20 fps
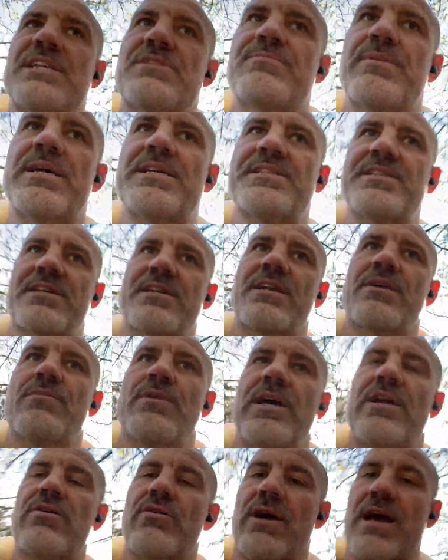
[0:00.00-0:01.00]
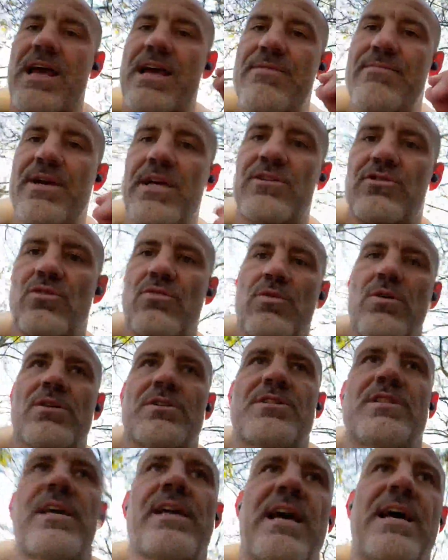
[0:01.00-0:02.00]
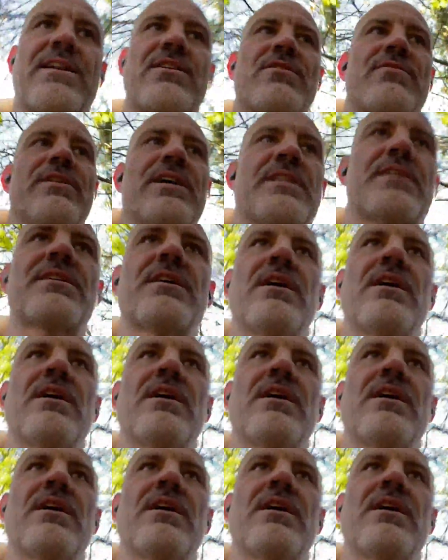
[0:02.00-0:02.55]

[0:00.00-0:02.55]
basically where you're aiming towards the end of it,